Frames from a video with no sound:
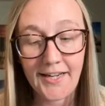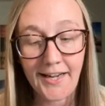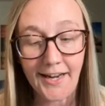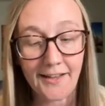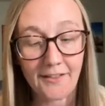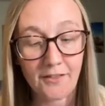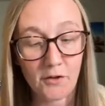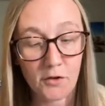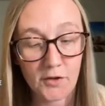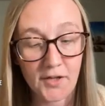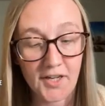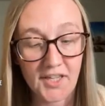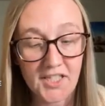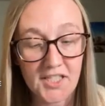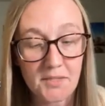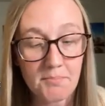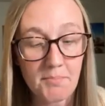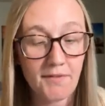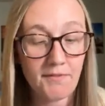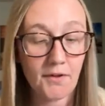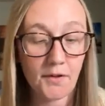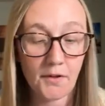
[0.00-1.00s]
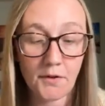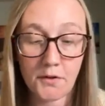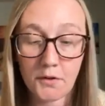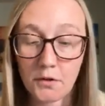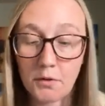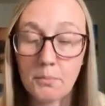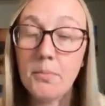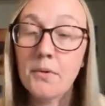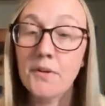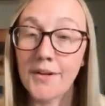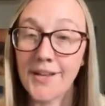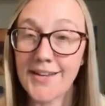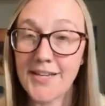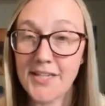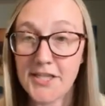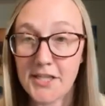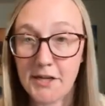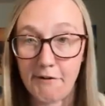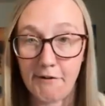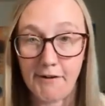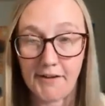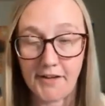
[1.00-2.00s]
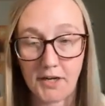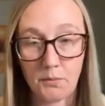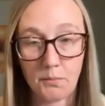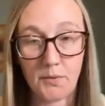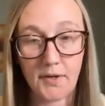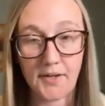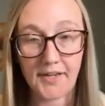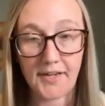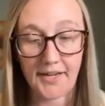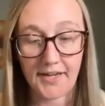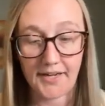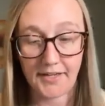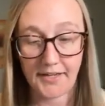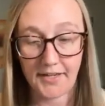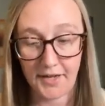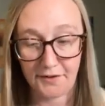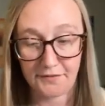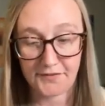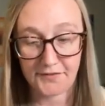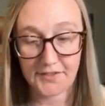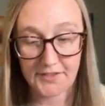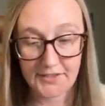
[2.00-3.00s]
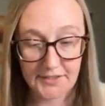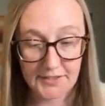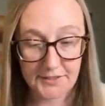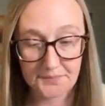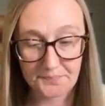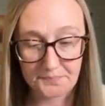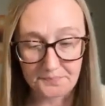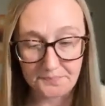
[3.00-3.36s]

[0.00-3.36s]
and learning to be vulnerable in sharing your work and gifts.